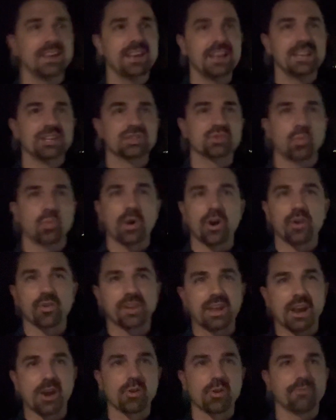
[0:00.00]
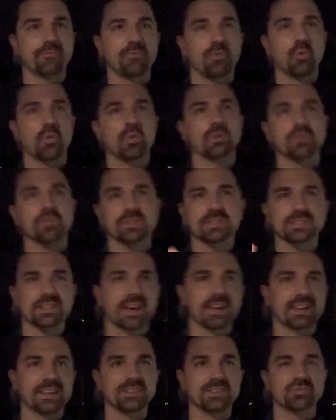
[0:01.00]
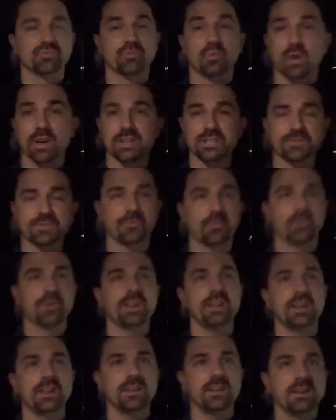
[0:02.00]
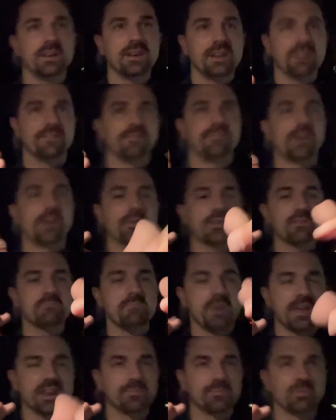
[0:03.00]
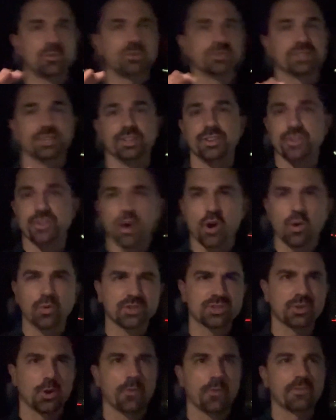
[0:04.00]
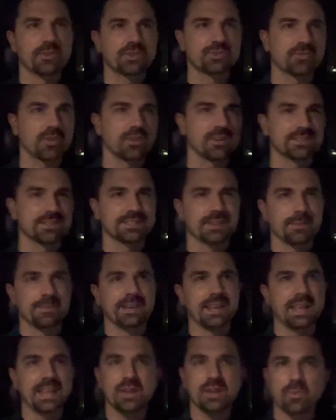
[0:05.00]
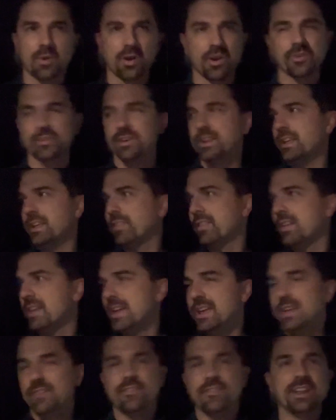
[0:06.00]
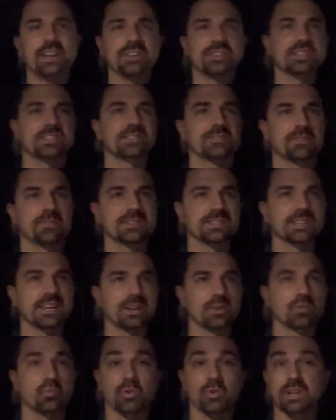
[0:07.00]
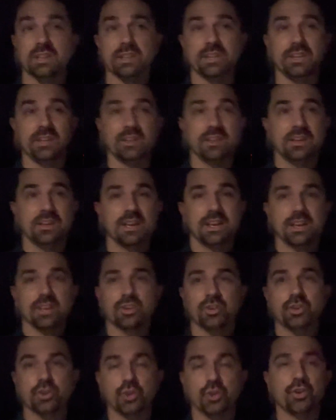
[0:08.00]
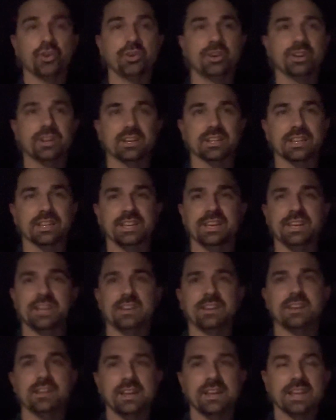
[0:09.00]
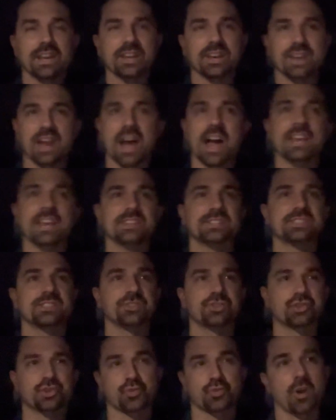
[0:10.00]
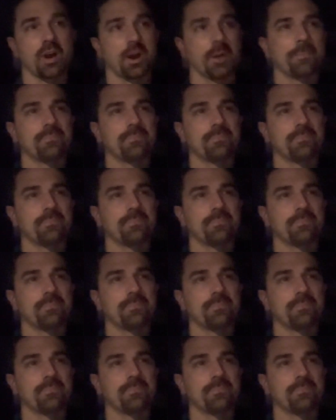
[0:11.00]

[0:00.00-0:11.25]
it's well cared for, looks like it's rust-free, very minimal to no surface rust. I mean, anywhere underneath, and it just looks like a really good, clean, nice truck.